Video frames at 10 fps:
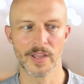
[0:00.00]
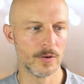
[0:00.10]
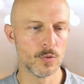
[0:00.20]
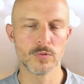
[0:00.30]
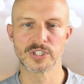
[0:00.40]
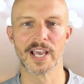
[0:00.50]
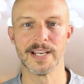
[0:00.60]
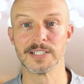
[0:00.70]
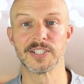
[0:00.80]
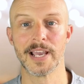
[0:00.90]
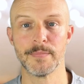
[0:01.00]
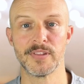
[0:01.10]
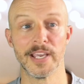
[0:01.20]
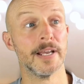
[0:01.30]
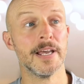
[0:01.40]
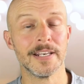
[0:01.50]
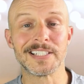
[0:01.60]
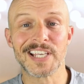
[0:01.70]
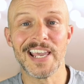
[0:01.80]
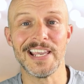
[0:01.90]
all say the same thing. The
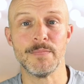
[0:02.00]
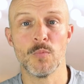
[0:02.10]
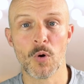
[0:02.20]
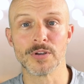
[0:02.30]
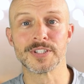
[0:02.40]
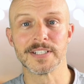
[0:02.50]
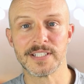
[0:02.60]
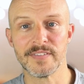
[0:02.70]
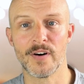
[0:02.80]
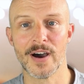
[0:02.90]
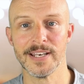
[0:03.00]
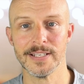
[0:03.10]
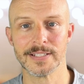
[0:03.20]
team was divided.